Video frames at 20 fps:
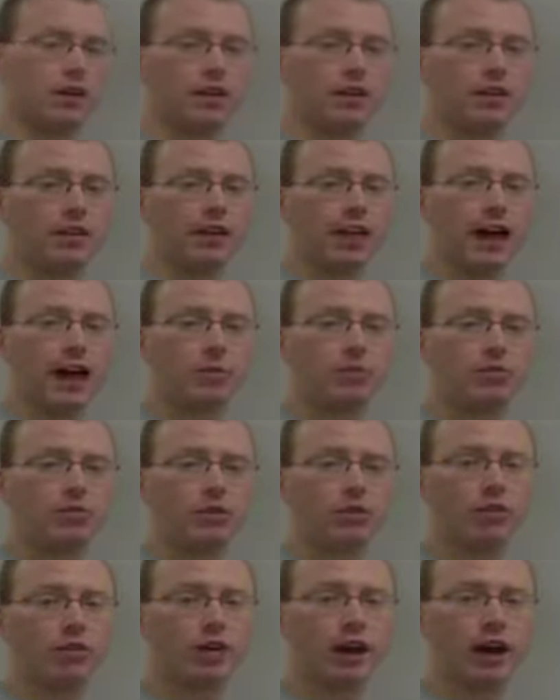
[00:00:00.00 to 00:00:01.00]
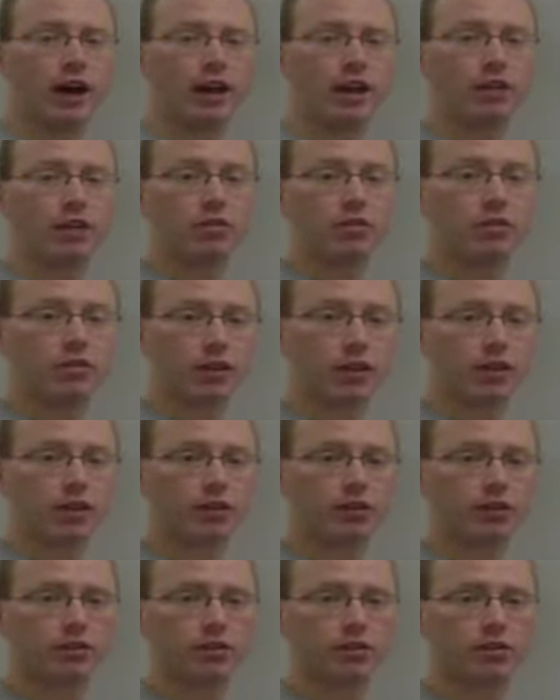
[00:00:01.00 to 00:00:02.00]
The absolute value of
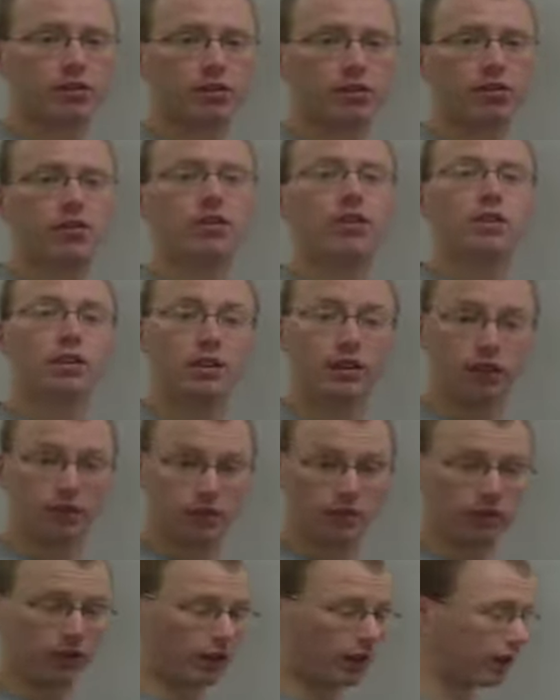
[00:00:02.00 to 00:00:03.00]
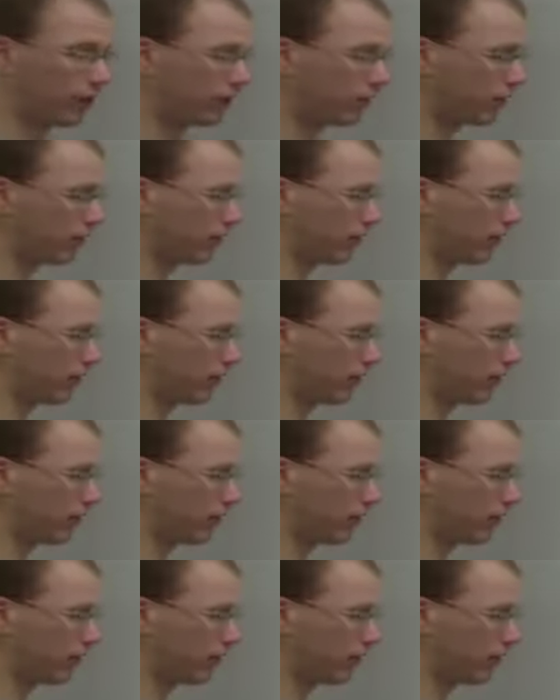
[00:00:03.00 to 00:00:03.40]
6 is 6.